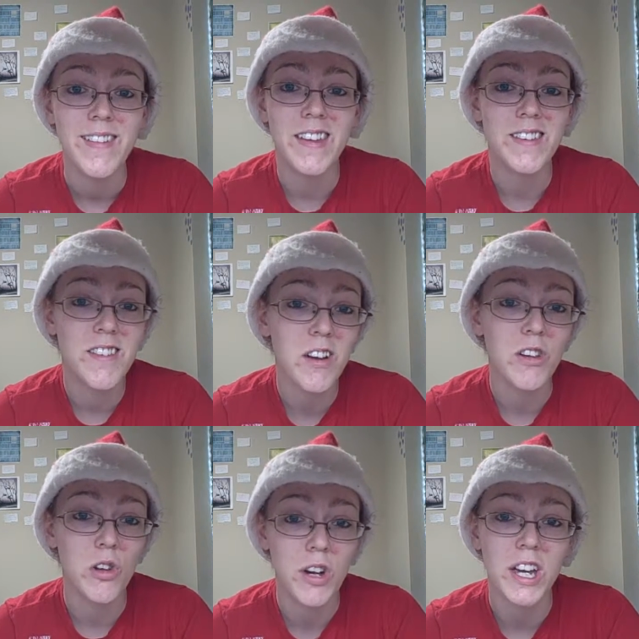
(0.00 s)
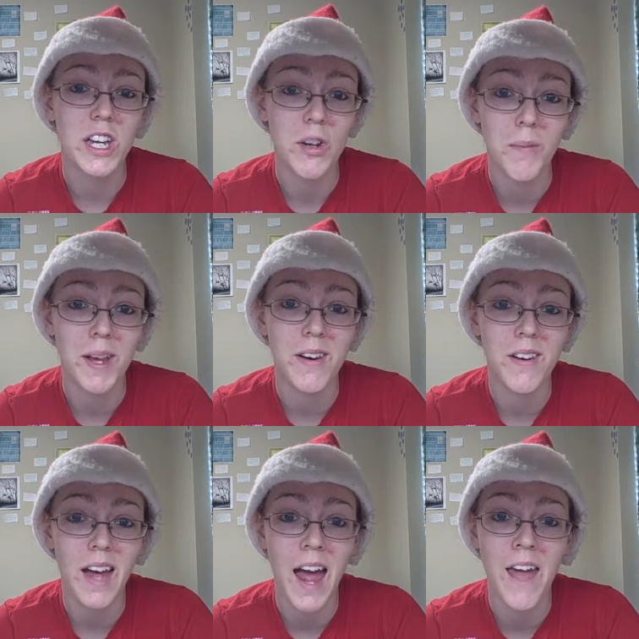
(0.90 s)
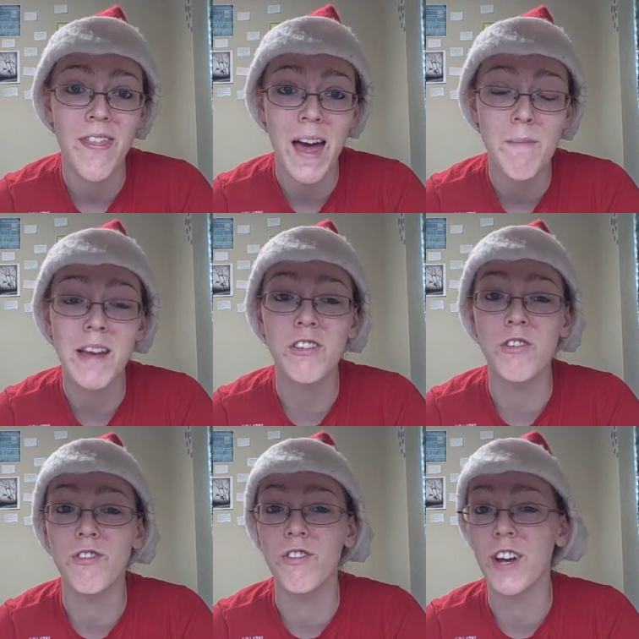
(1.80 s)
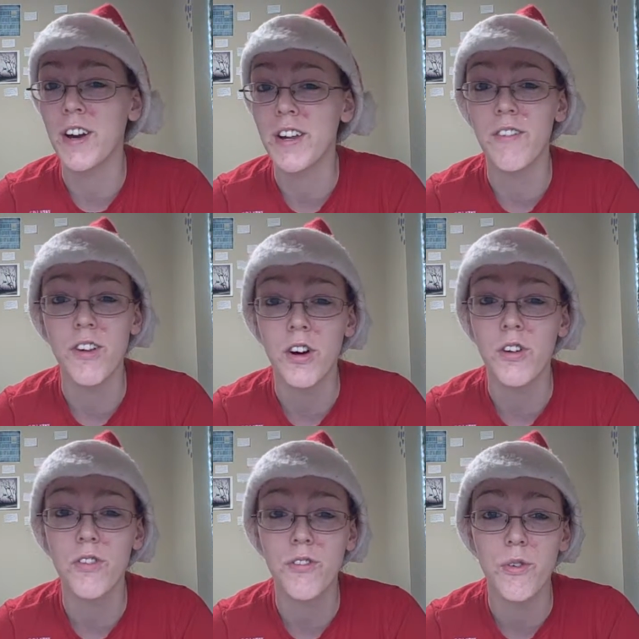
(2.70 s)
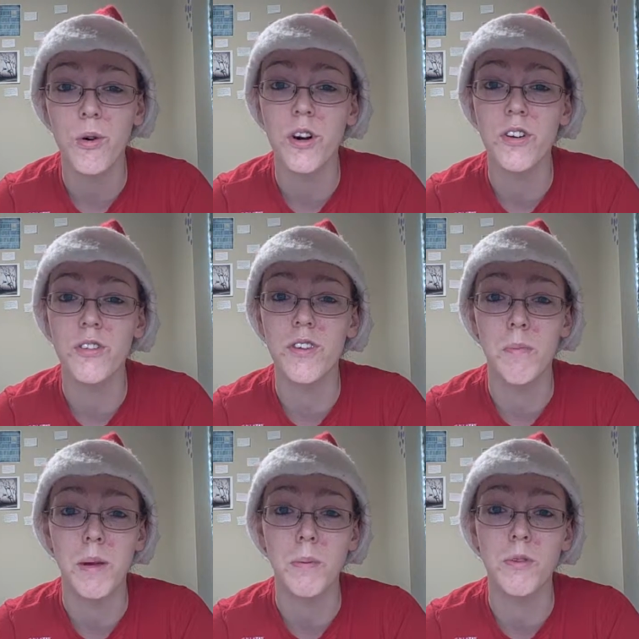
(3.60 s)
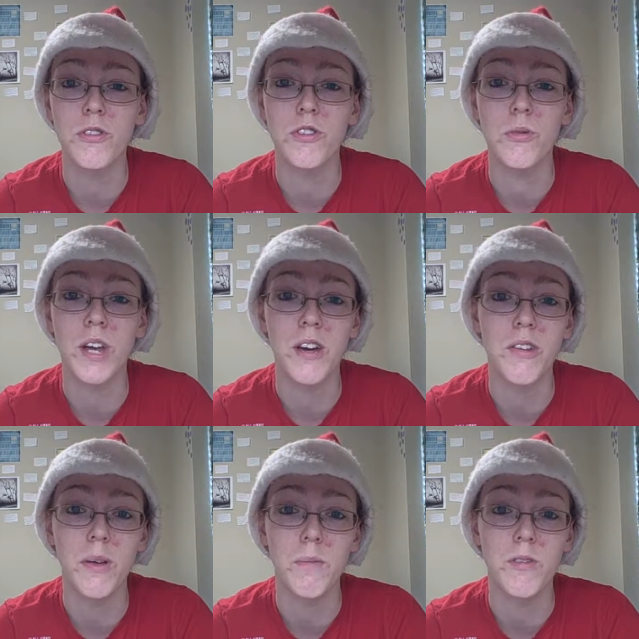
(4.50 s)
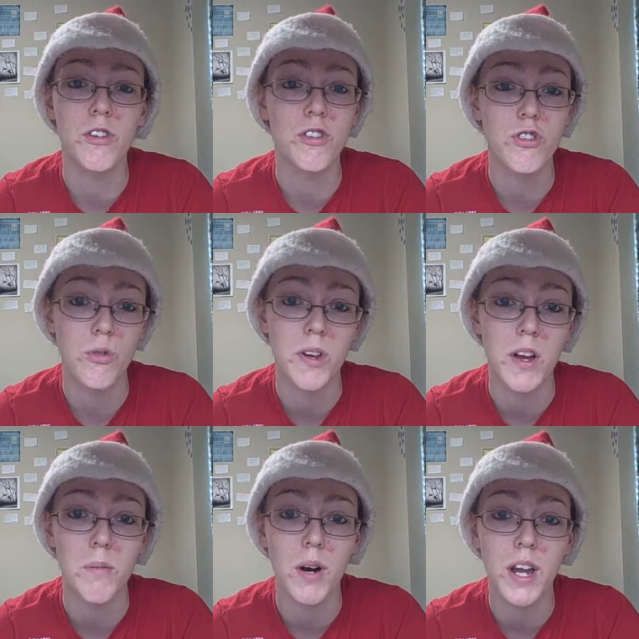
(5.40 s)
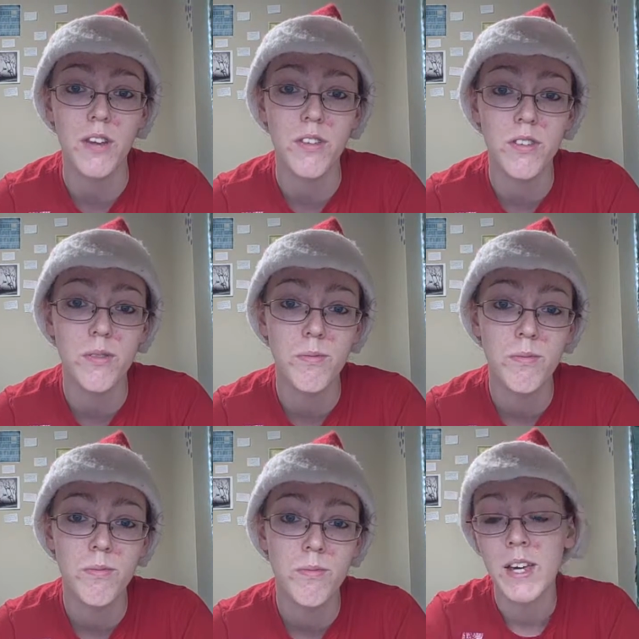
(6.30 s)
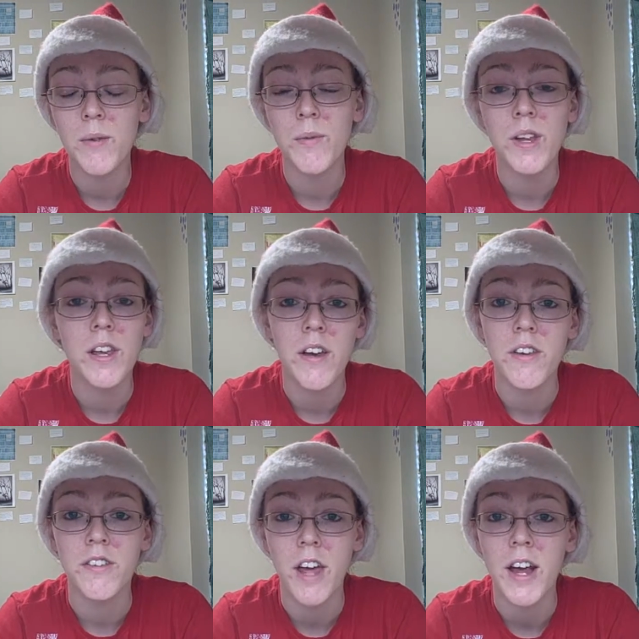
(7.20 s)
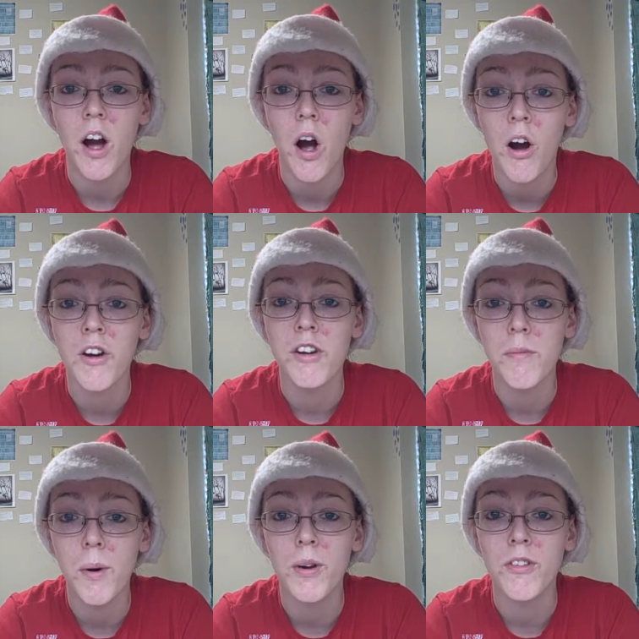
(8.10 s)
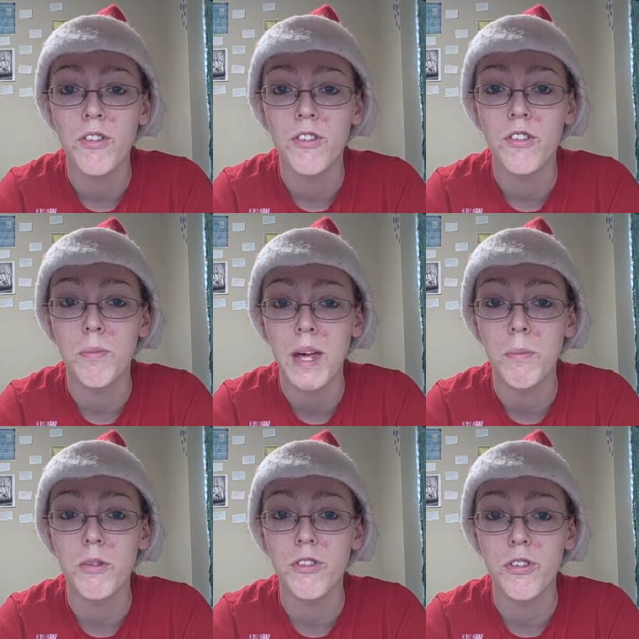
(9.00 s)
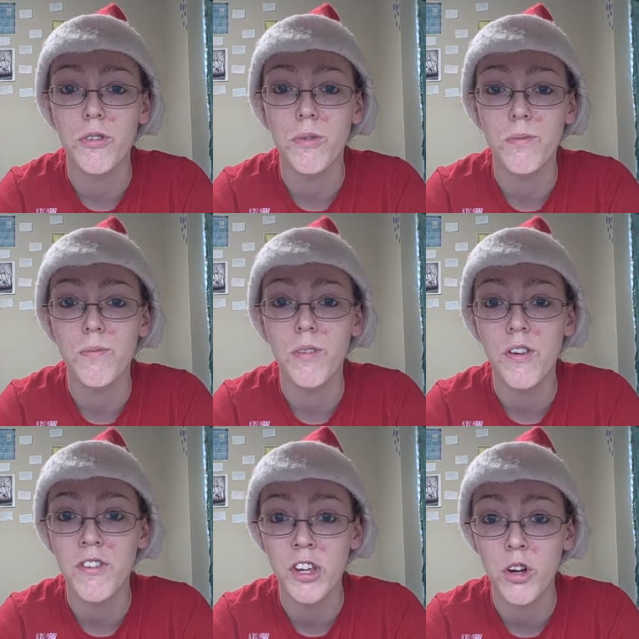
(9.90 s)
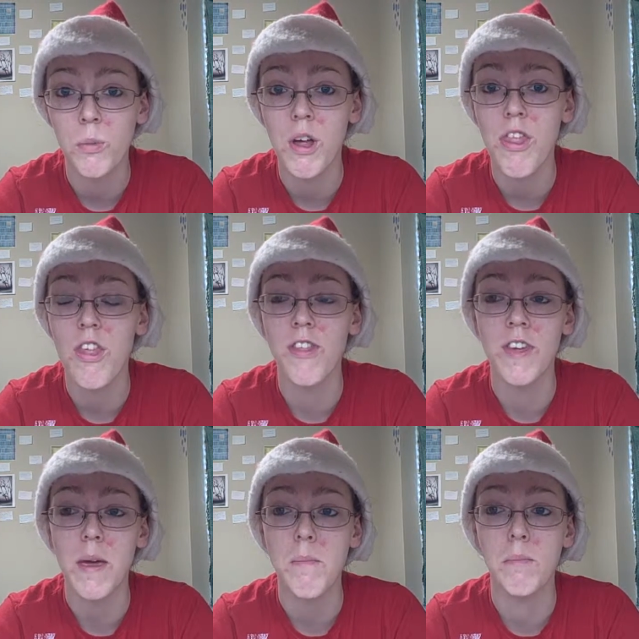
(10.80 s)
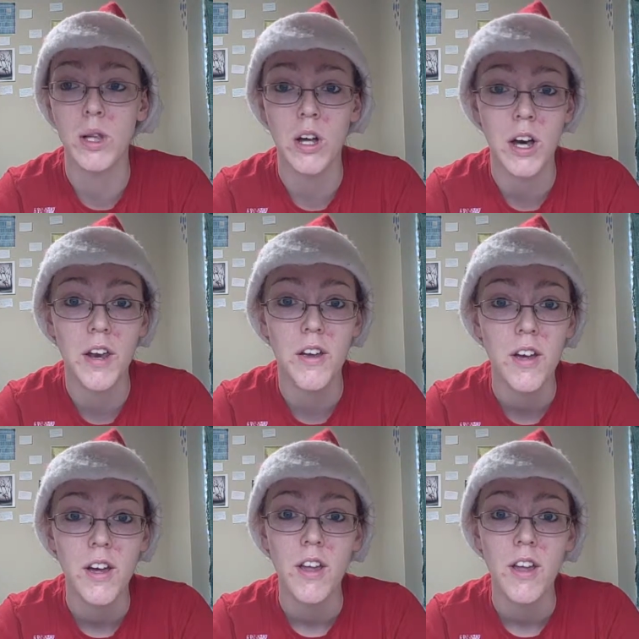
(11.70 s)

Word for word: They still look human, and that makes it very difficult for some people to kill them, to destroy their brains. It really does take a hardened person to be able to deal with the blood